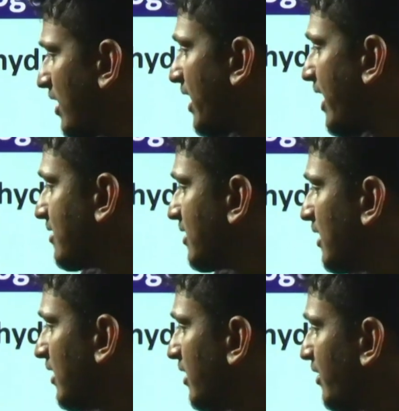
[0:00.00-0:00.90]
lines.
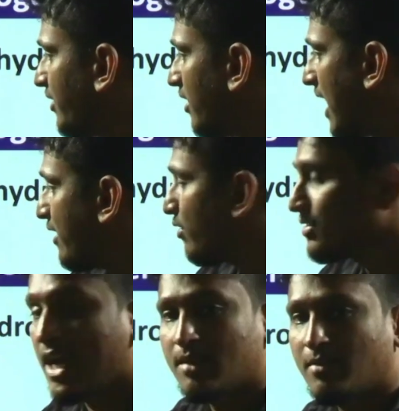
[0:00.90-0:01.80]
The hydrogen
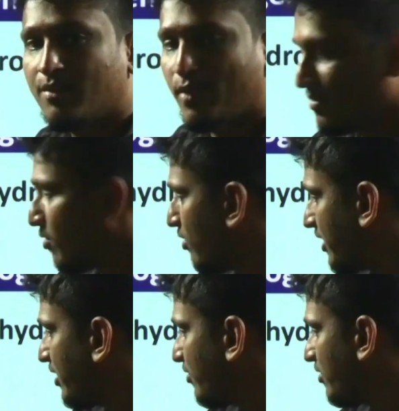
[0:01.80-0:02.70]
atom of one
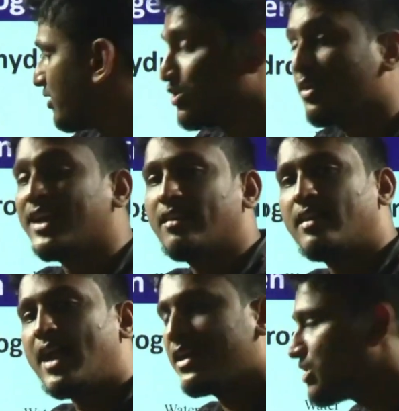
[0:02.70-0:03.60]
molecule showing
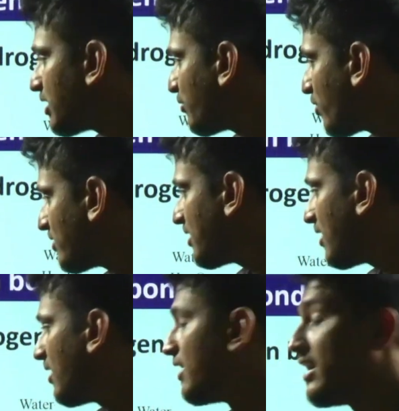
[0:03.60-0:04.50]
attraction towards
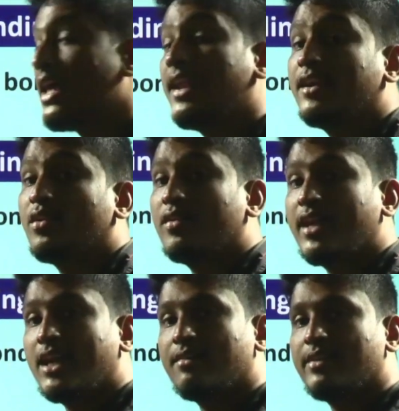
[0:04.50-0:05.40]
the
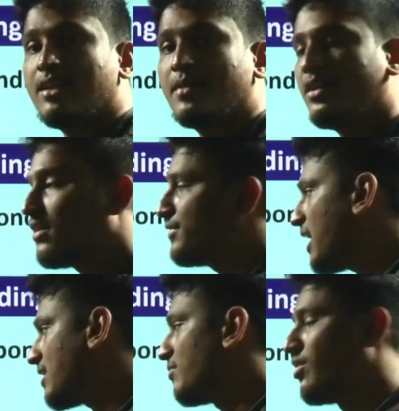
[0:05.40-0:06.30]
electronegative element of the
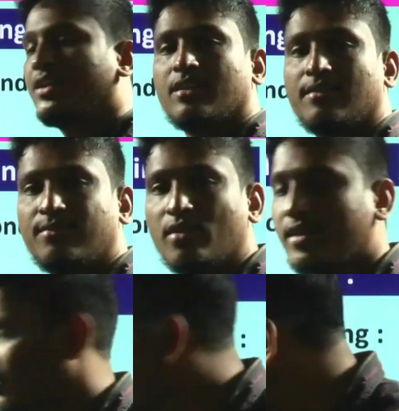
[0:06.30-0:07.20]
other molecule,
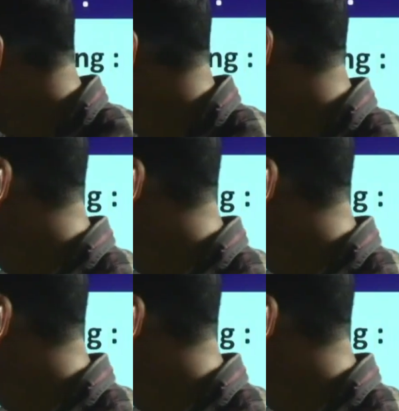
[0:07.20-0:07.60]
fluorine. This attraction is